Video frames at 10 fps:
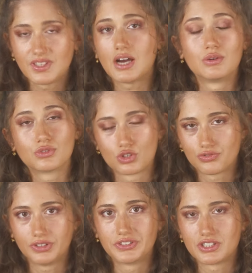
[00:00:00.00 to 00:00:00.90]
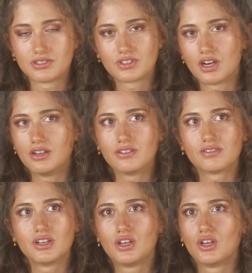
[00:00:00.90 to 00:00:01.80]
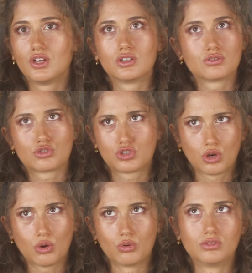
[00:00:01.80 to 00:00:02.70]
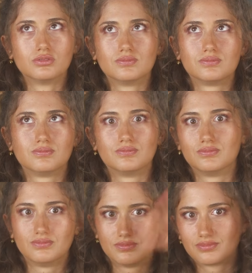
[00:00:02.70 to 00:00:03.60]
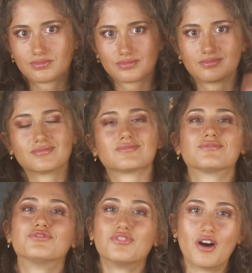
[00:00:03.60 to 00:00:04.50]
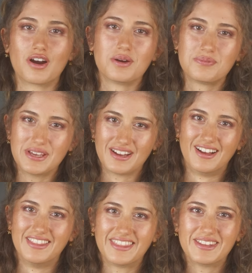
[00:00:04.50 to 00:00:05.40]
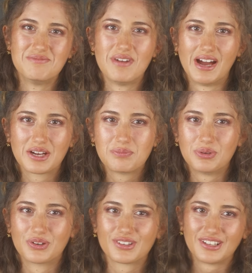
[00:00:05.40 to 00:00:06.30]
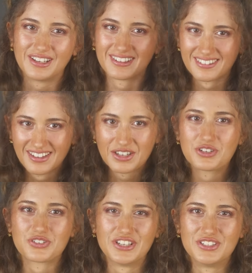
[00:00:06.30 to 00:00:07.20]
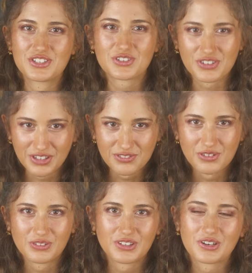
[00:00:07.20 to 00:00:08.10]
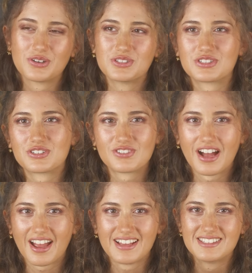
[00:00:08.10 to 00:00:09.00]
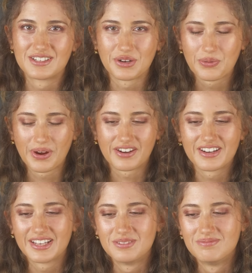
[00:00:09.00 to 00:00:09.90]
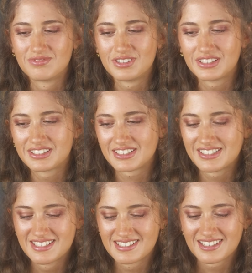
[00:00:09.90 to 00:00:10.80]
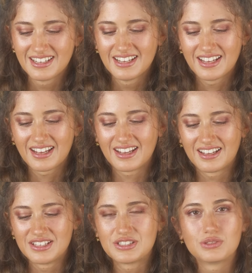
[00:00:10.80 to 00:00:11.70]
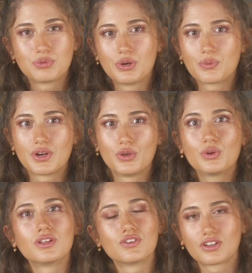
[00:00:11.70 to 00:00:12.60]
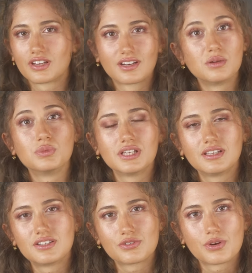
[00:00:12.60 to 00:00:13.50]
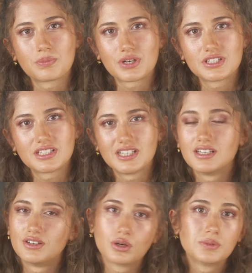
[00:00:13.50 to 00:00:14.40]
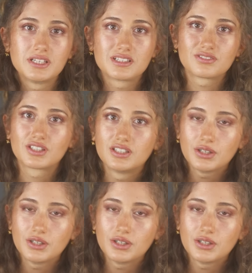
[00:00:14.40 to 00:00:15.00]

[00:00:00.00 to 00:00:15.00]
Now, of course, filters have gone so far beyond the MacBook, like green screen roller coaster rides and aquarium filters. To the point where you can look like a completely different person and nobody's ever gonna